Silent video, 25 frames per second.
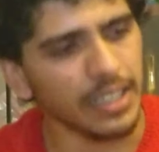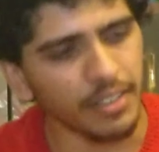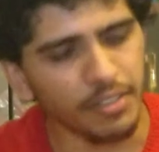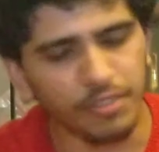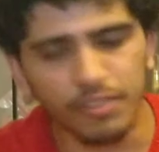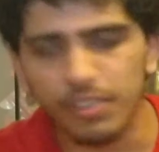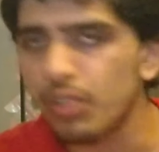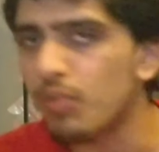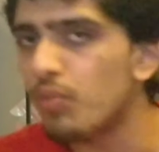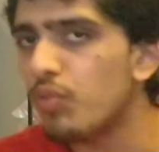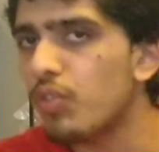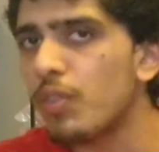
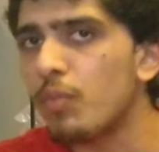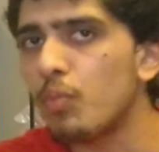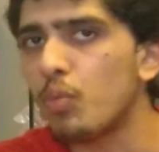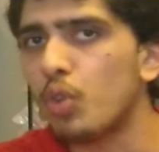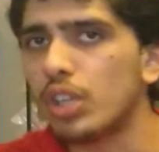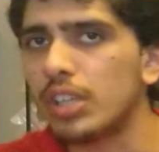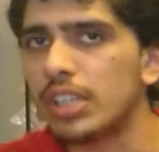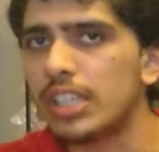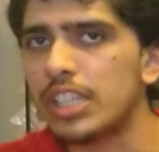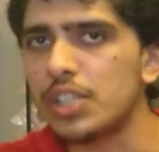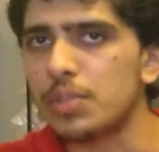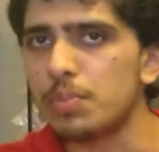different from
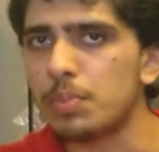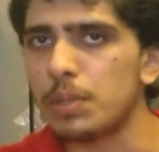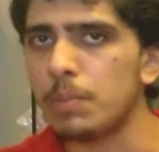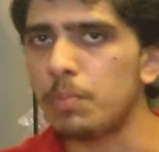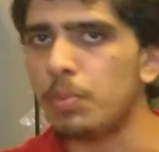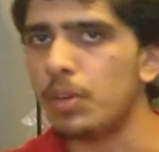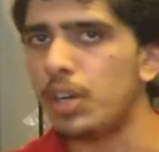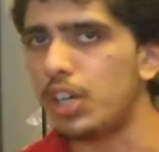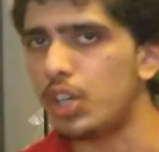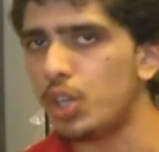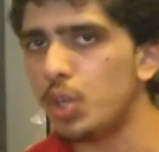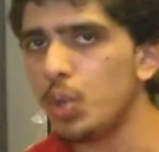what these
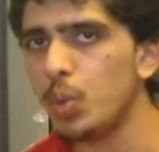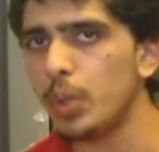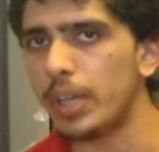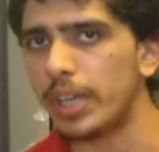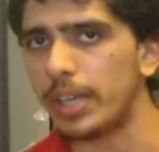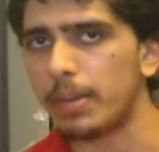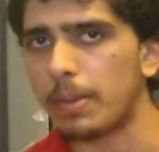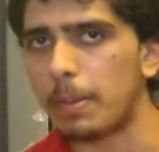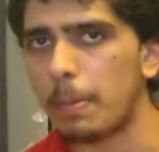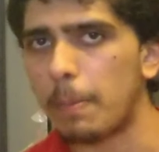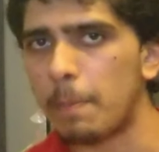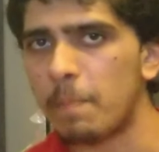people are
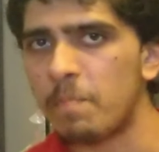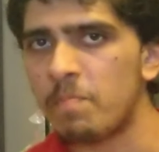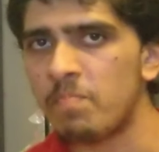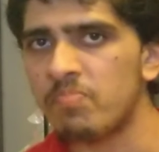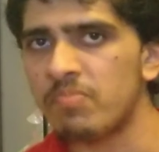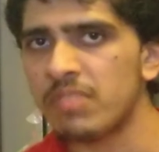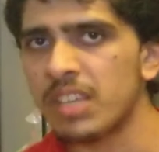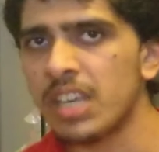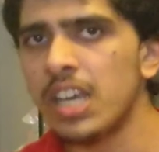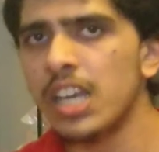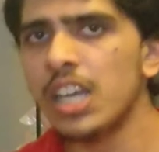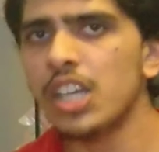
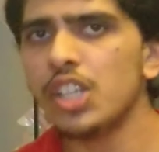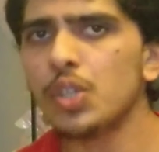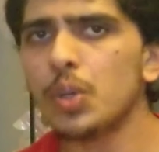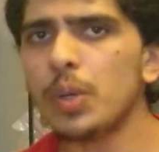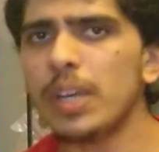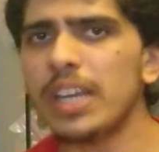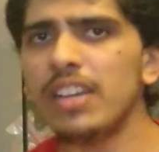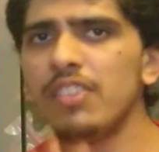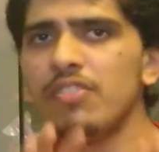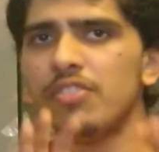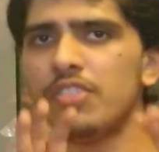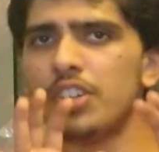doing. So
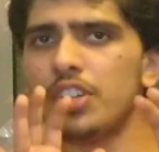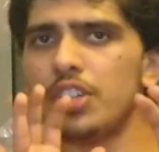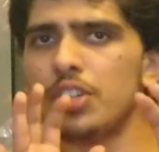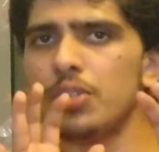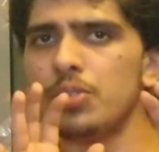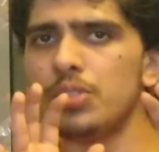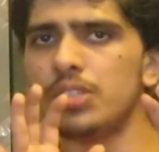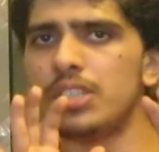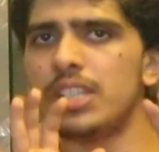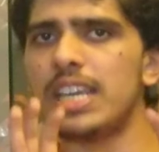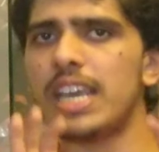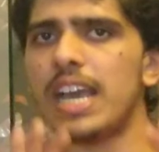he
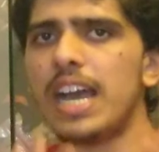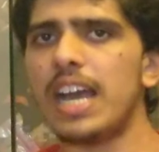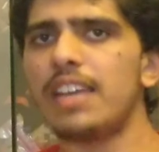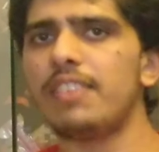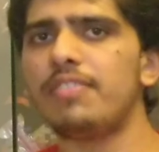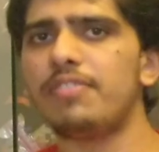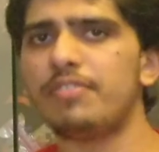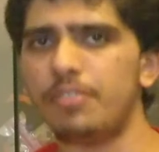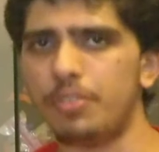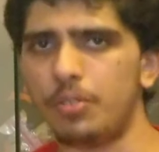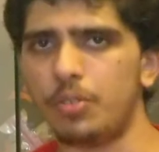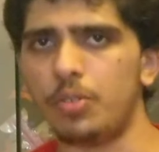introduced the
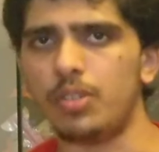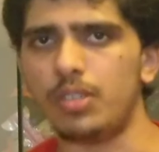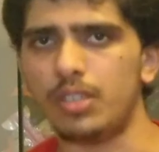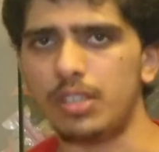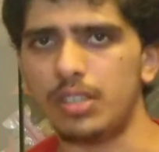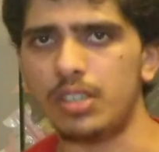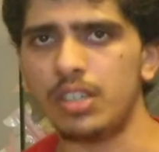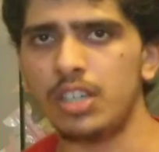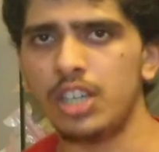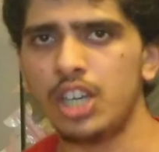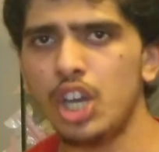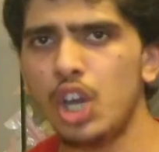iPhone,
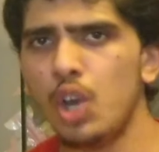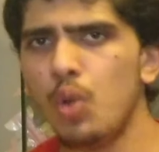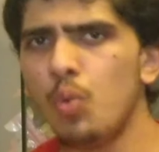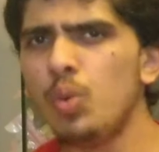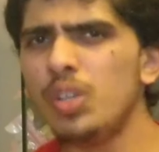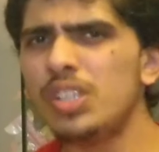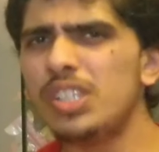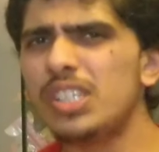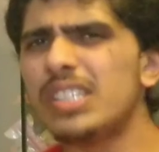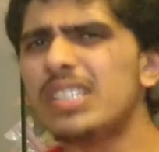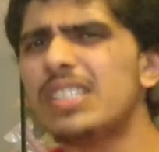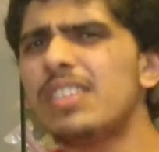
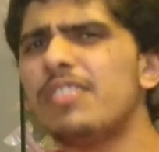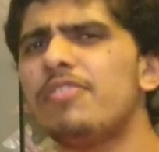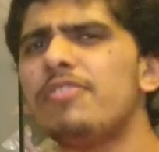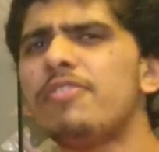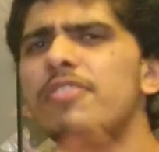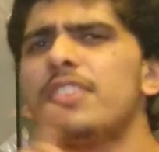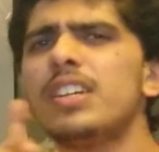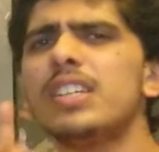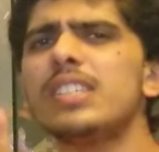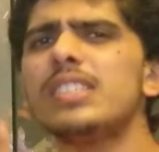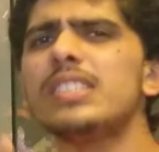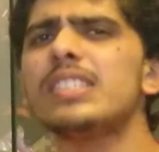which is the
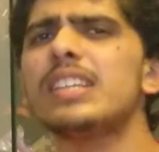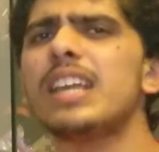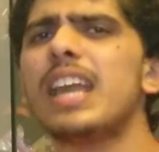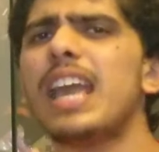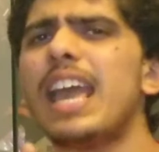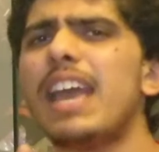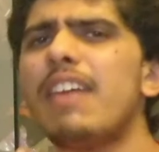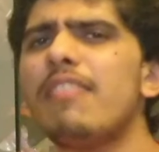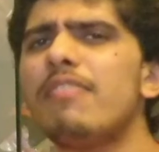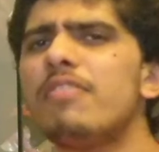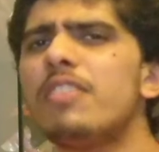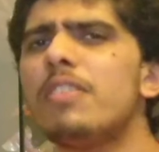first
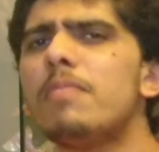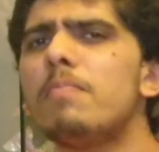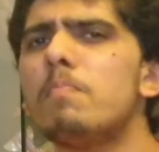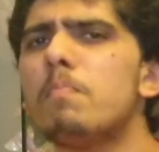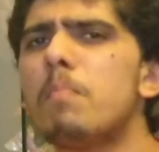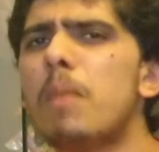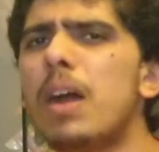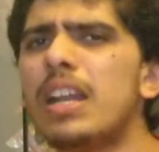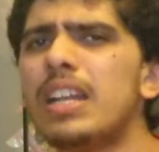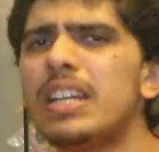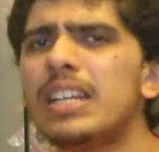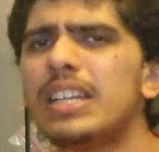ever
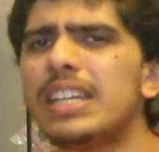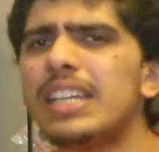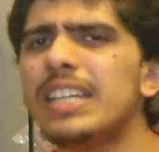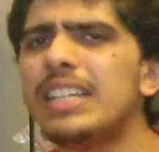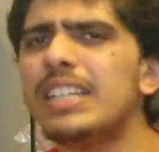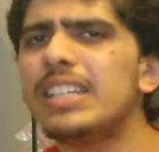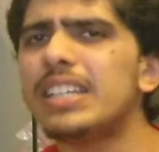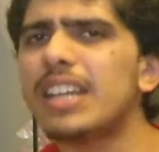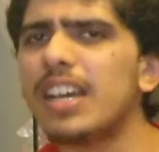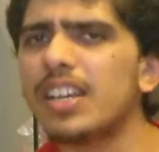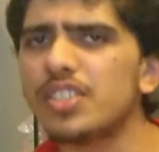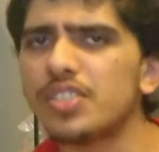
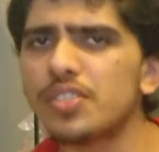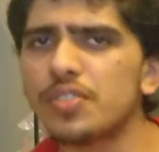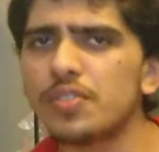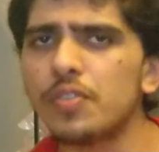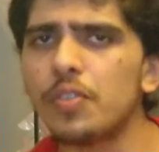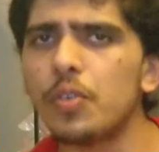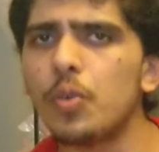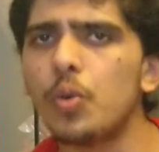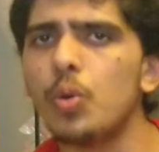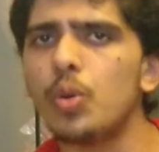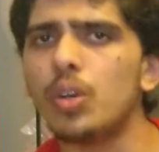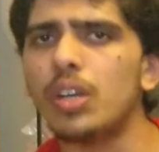multi-touch
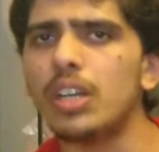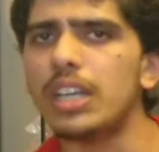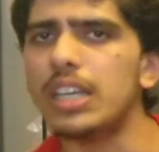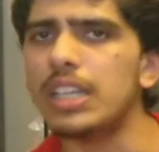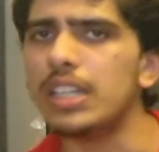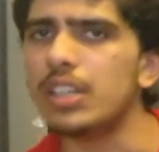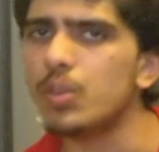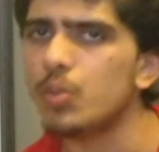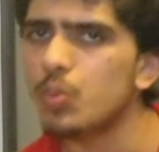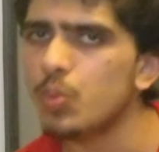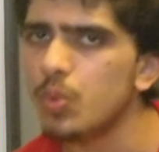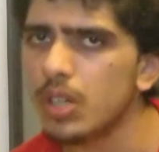phone
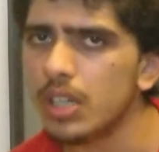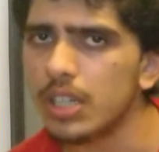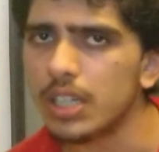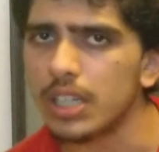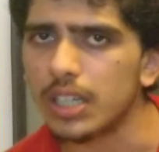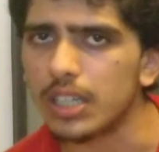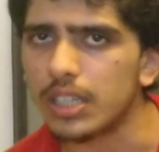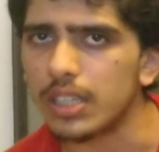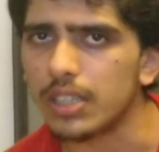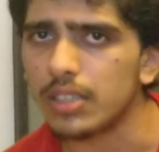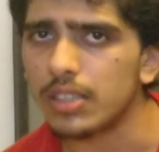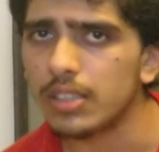in the
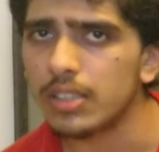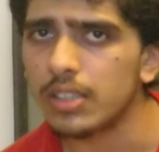world.